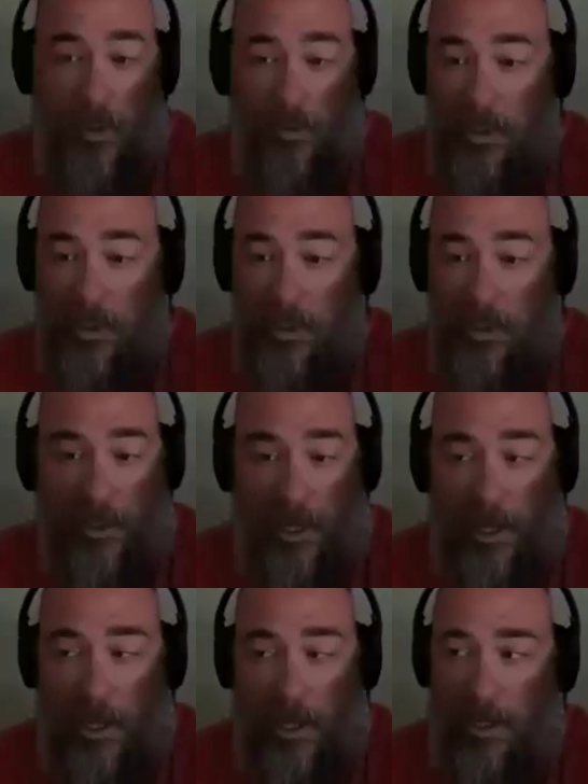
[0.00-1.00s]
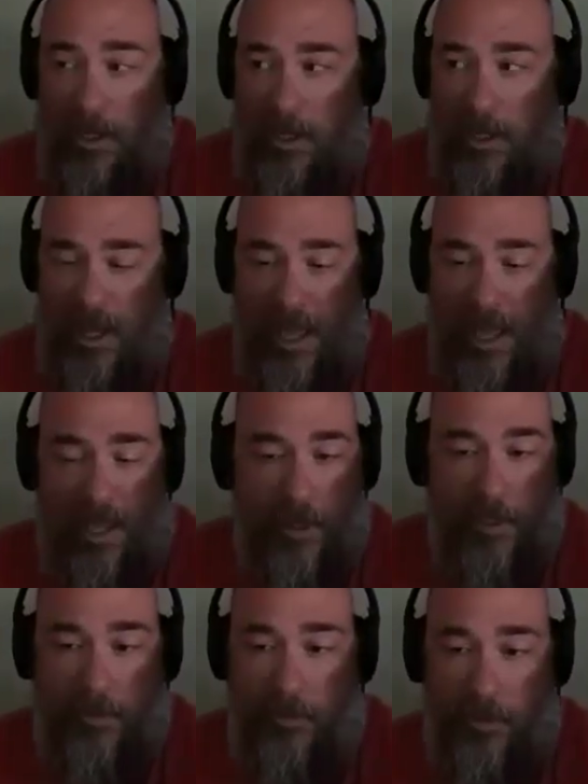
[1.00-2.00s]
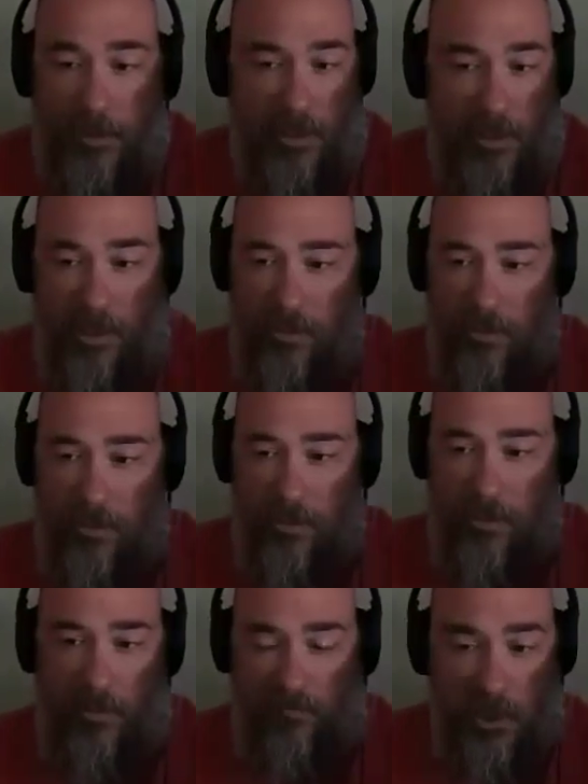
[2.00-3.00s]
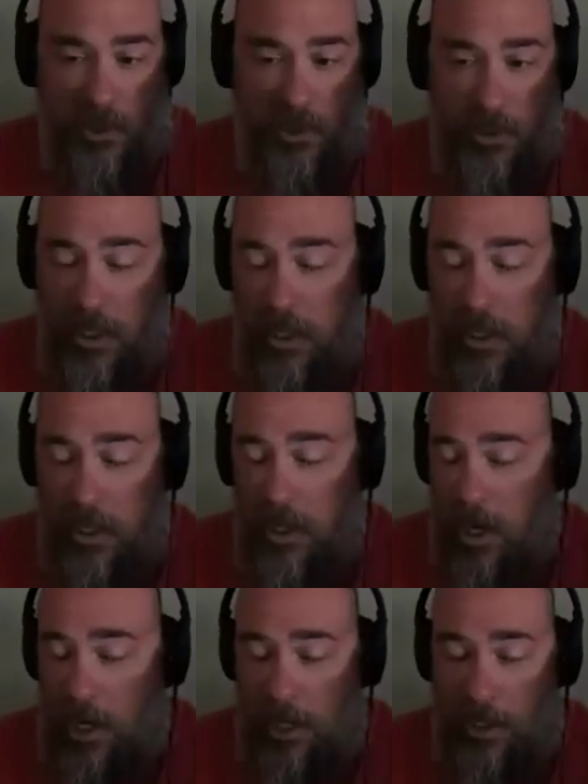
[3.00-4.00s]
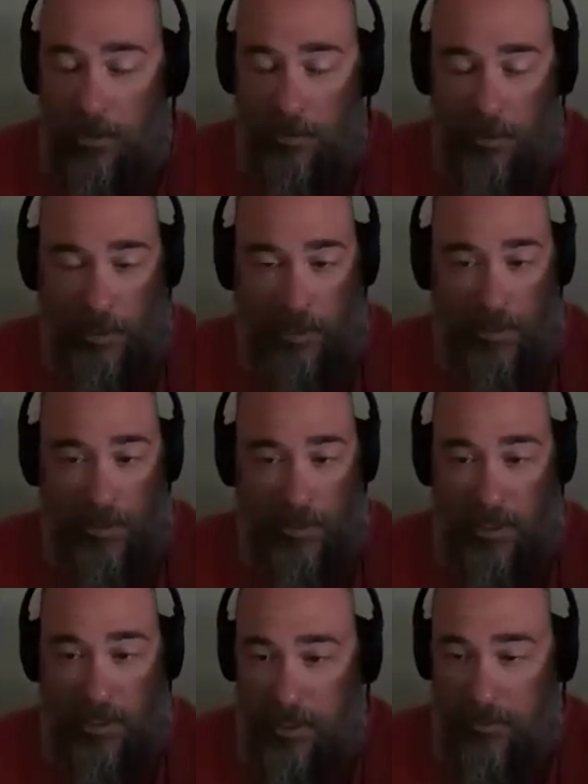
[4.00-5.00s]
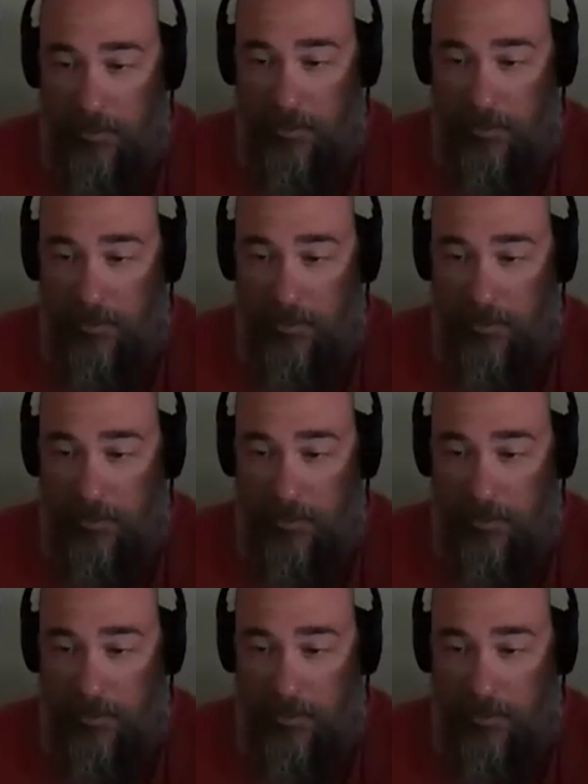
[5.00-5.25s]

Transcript: boat, see, but like I had mentors, none official, like Tim,